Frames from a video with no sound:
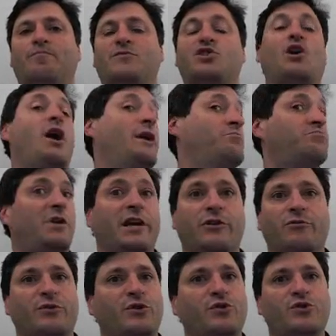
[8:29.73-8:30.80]
So I
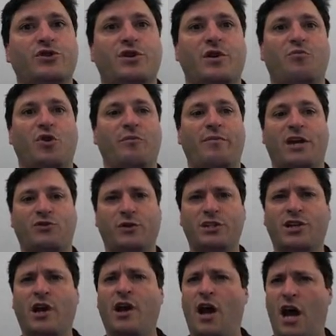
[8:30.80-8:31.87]
don't reuse important
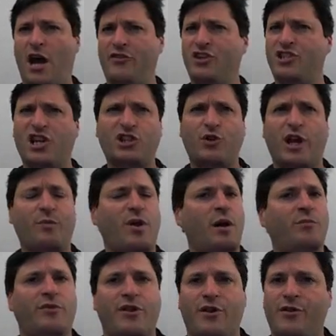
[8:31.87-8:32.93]
passwords. This does create a
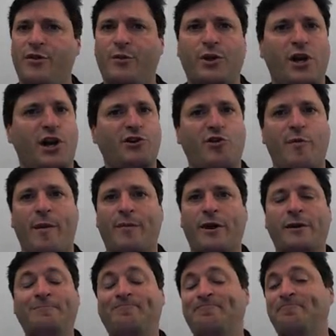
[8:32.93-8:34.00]
problem where they're really hard to
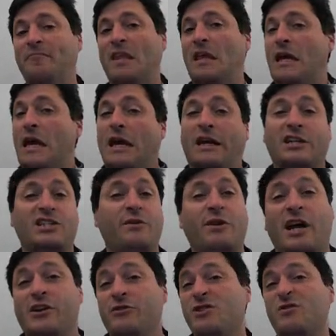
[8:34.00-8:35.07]
remember. And I gotta say, what
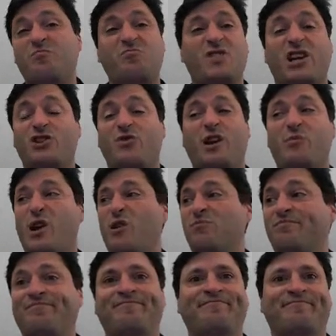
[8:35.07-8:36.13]
I do is I just write them down.
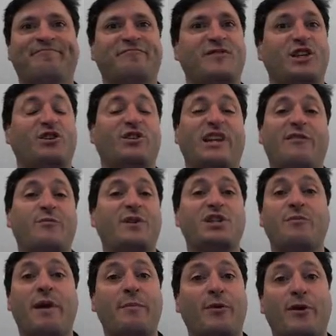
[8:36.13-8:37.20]
Like you could have a piece
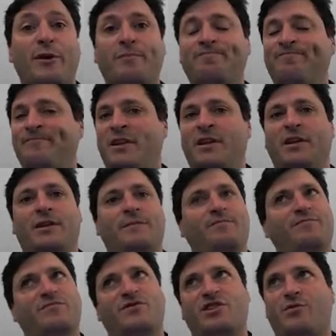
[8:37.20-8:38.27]
of paper
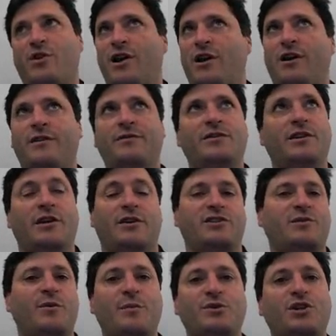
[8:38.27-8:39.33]
somewhere
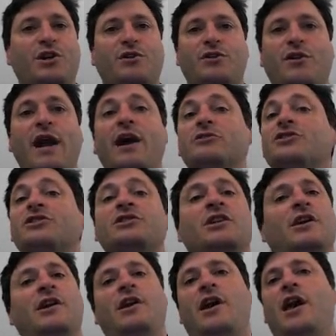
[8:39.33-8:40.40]
obscure in your house,
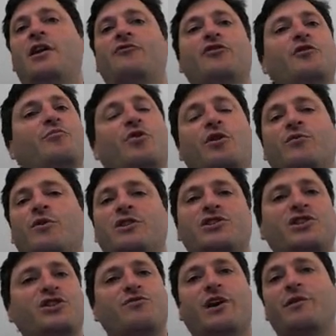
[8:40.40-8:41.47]
and for the important ones,
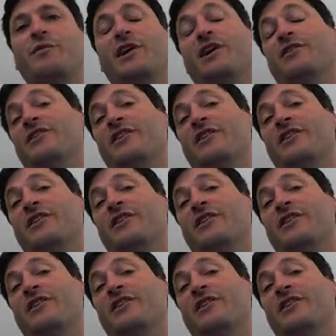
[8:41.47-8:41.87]
just write them down.